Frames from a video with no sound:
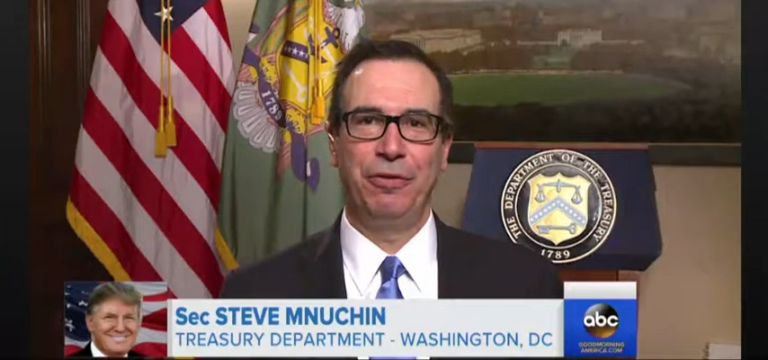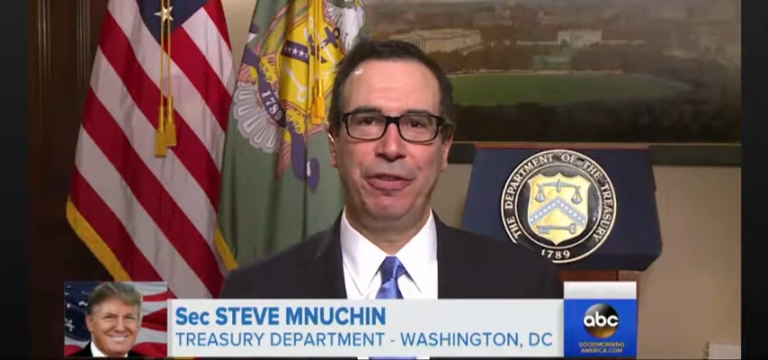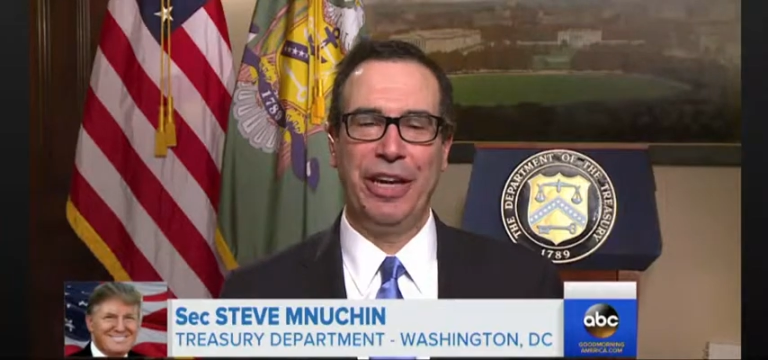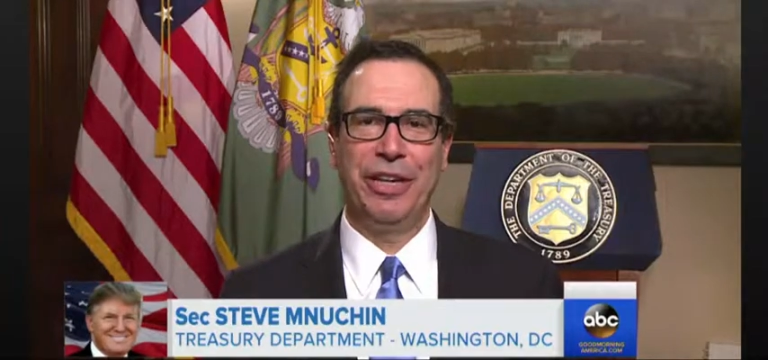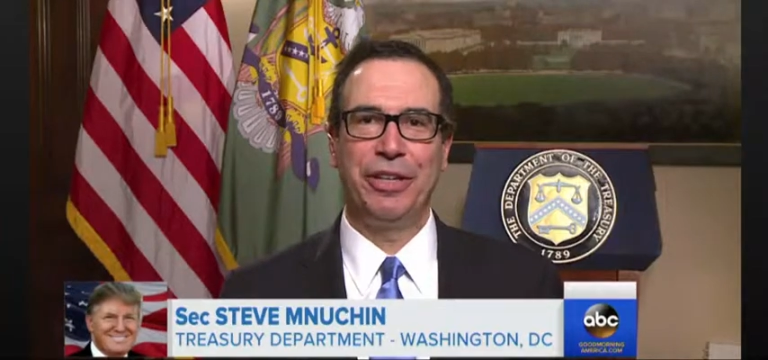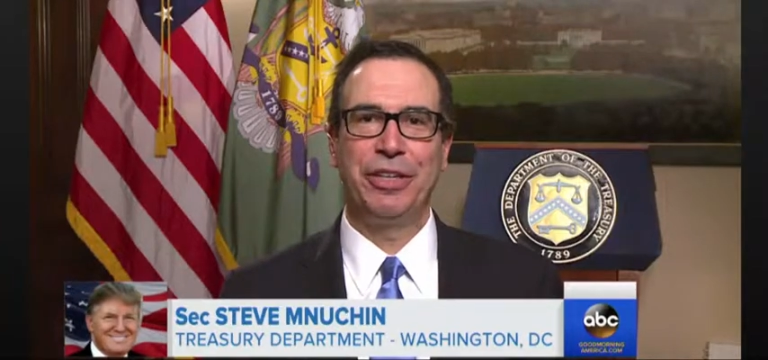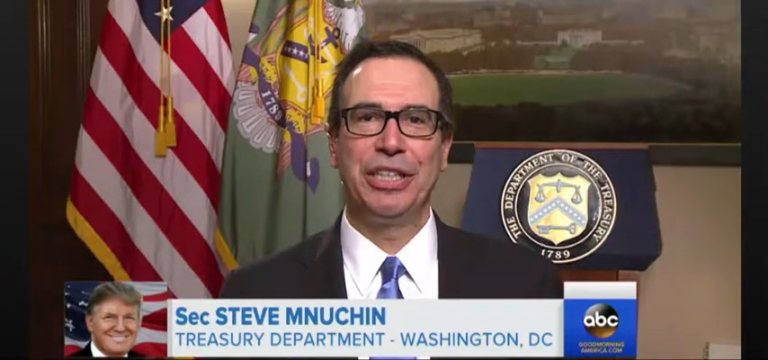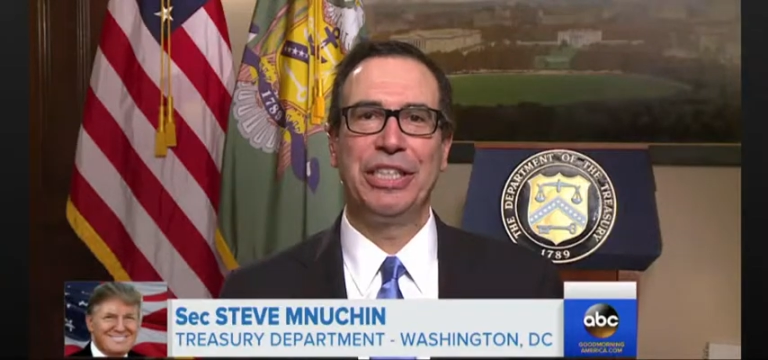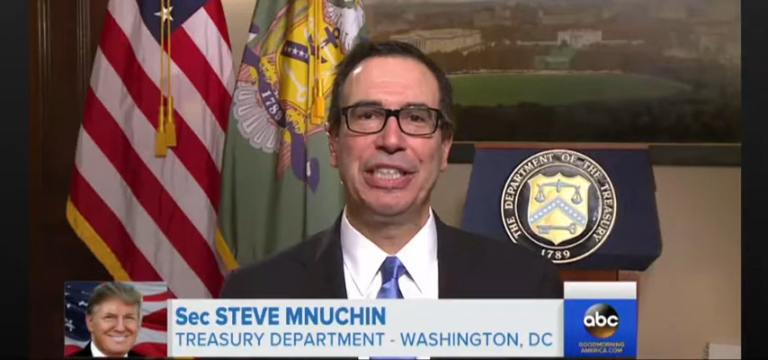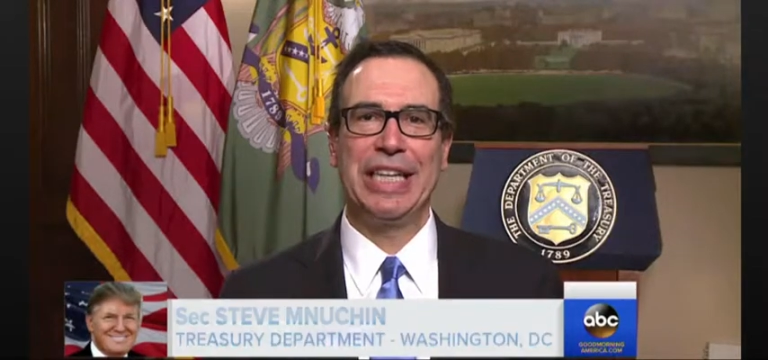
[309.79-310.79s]
fair
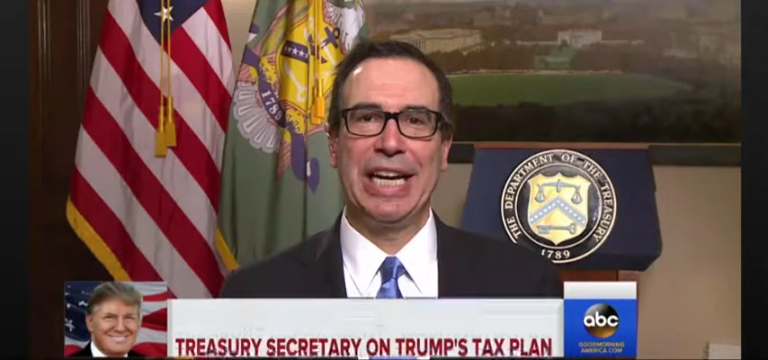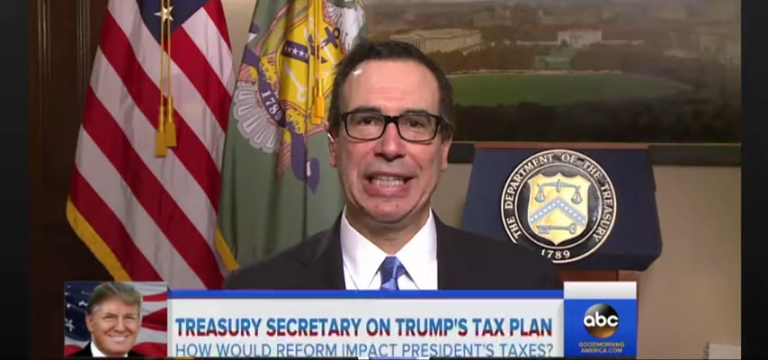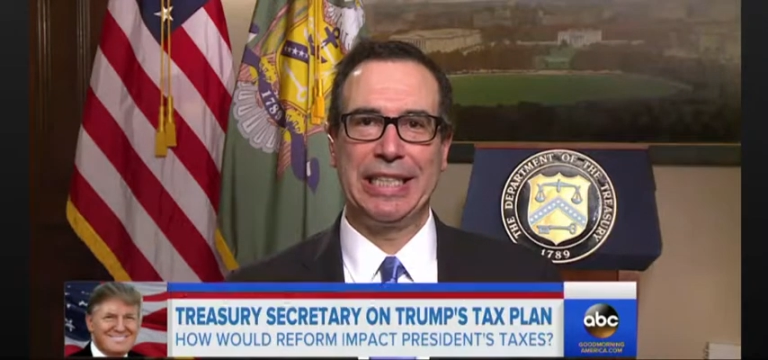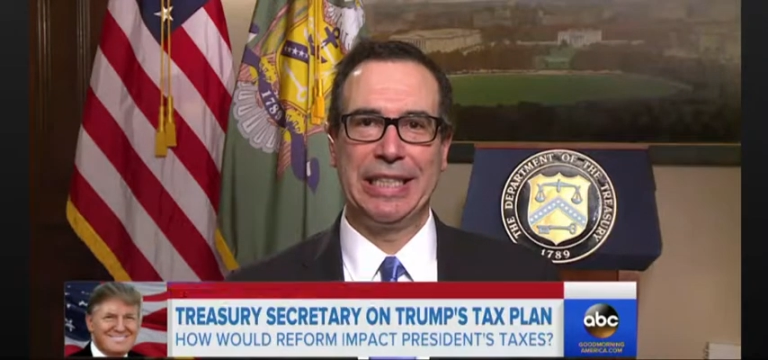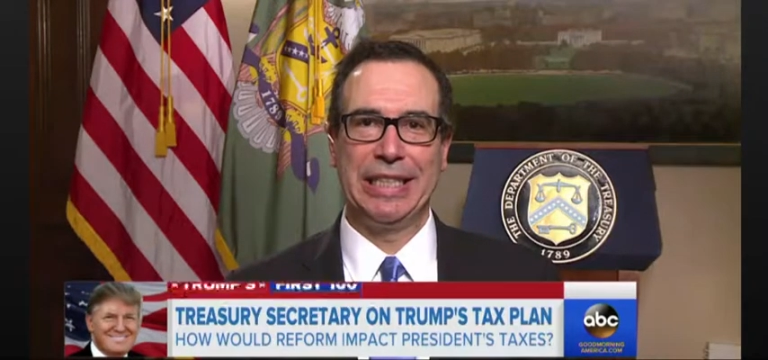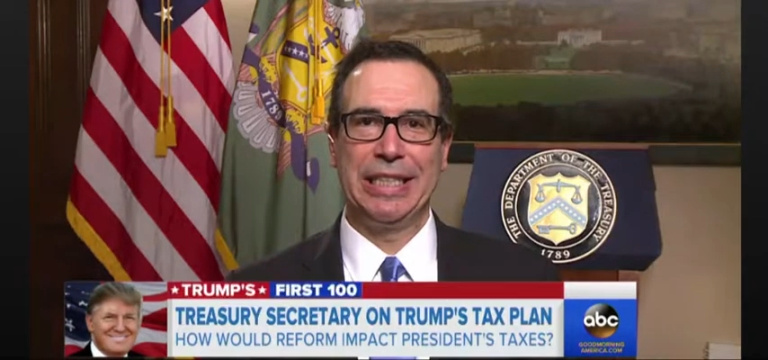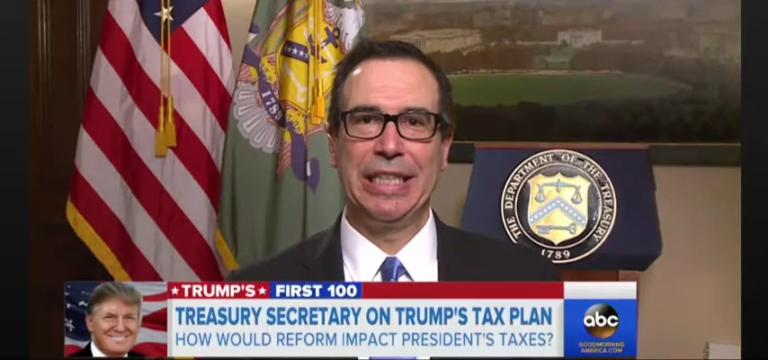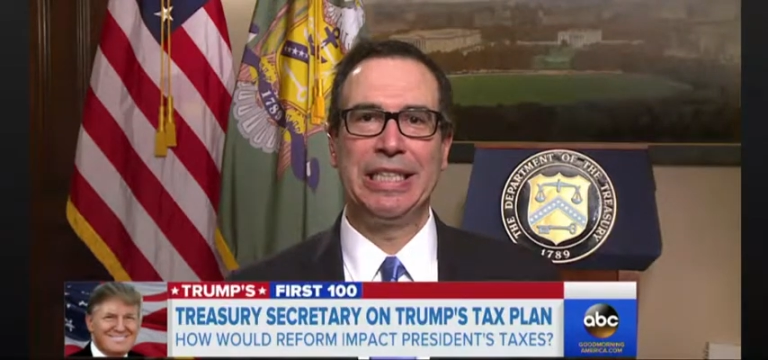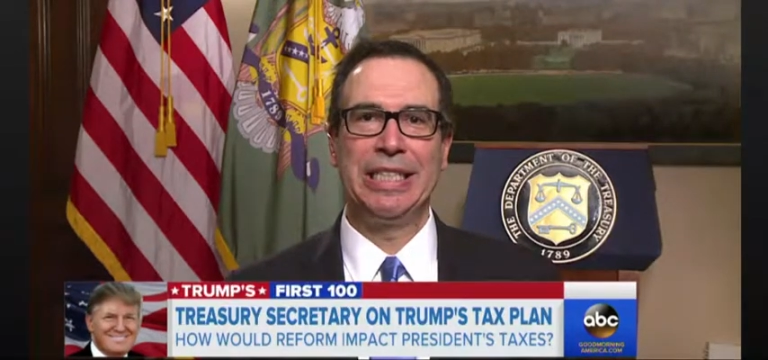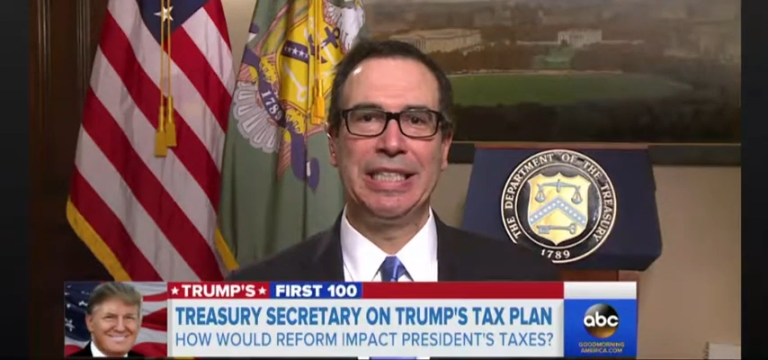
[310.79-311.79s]
taxes
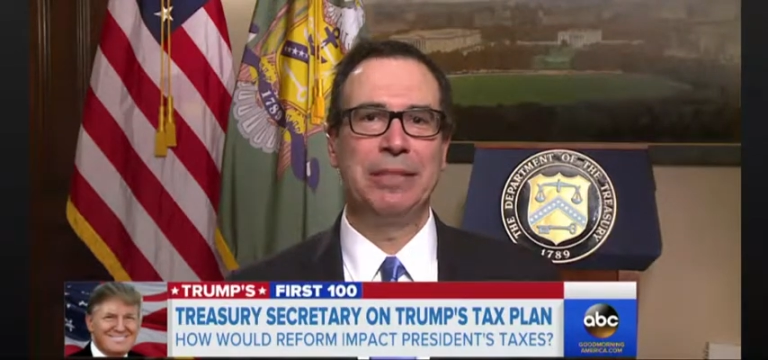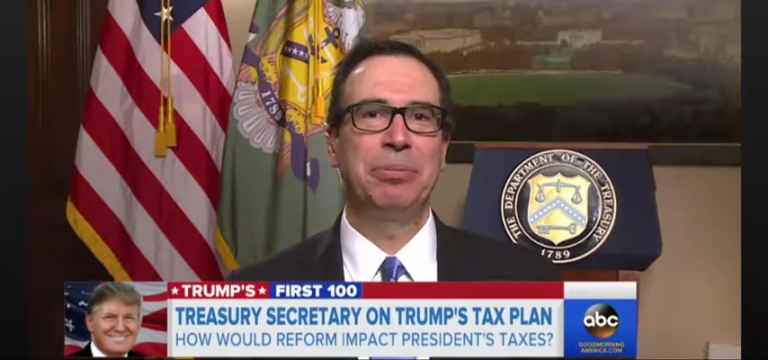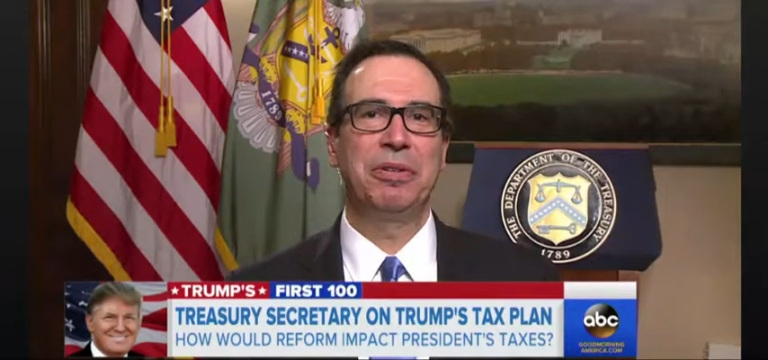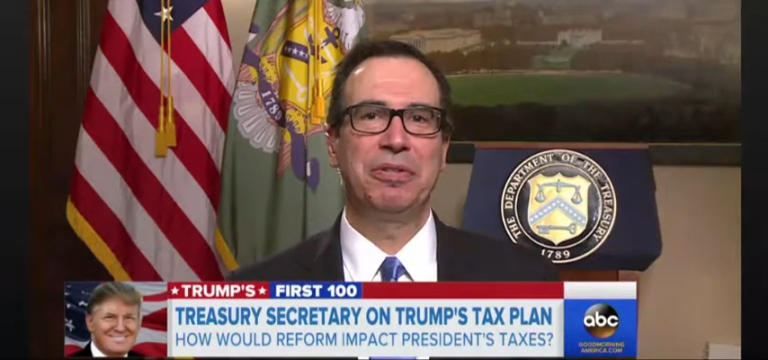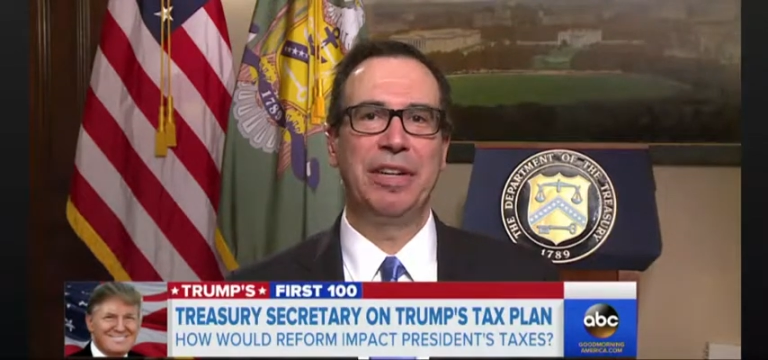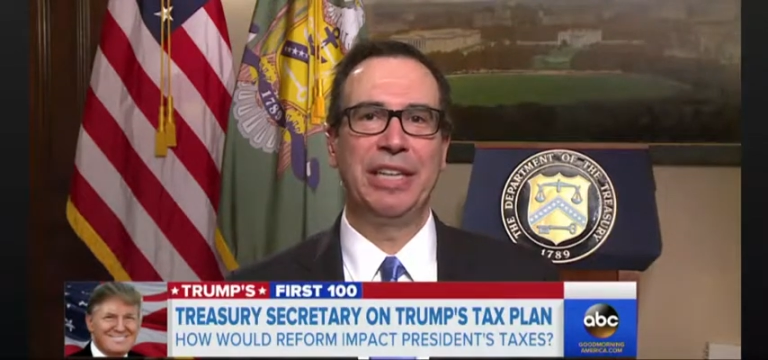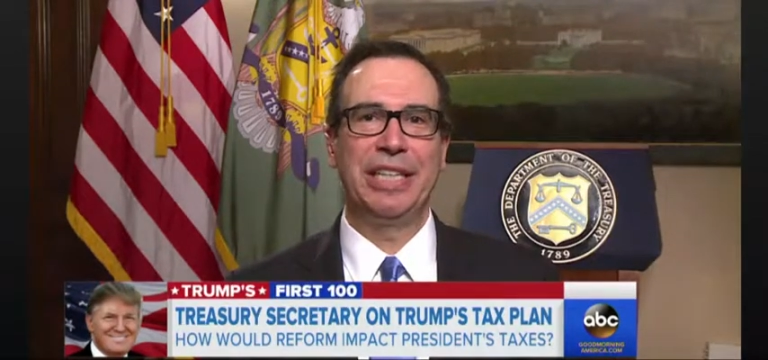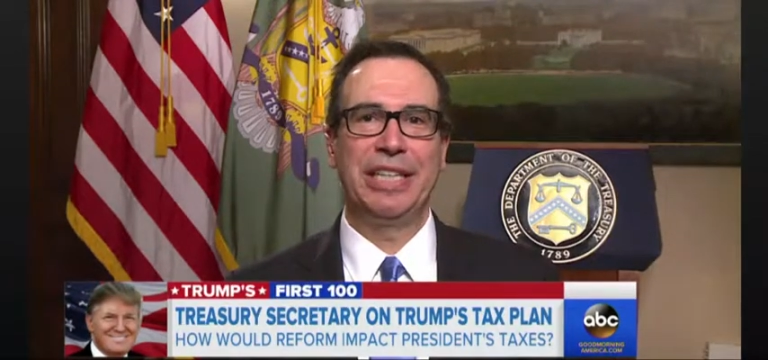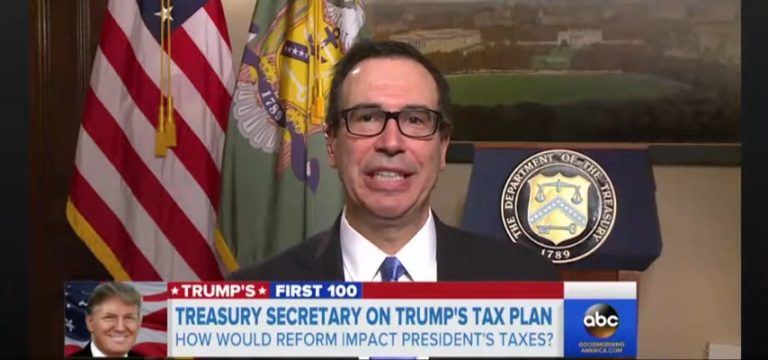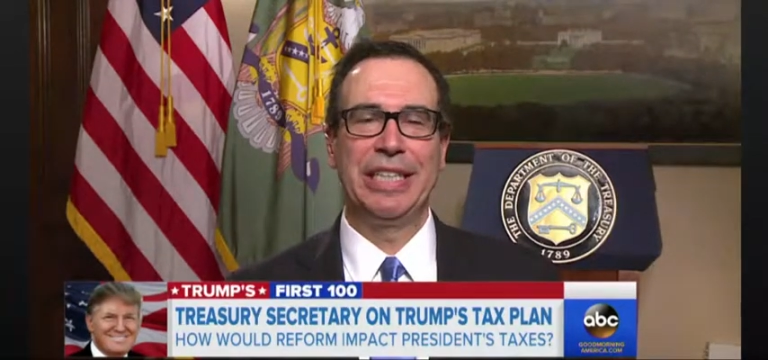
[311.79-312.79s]
and simplifying